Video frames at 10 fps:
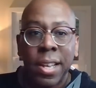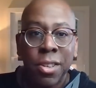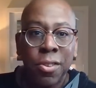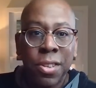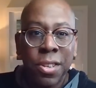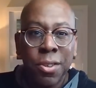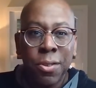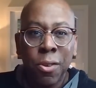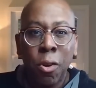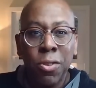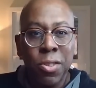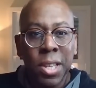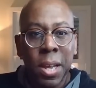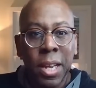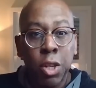you're also
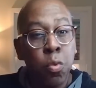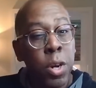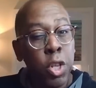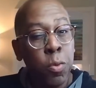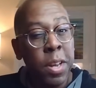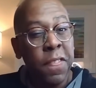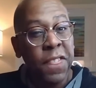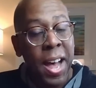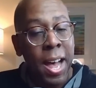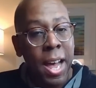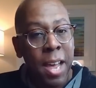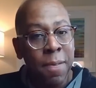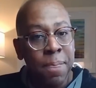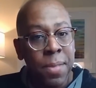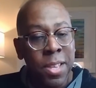saying 2025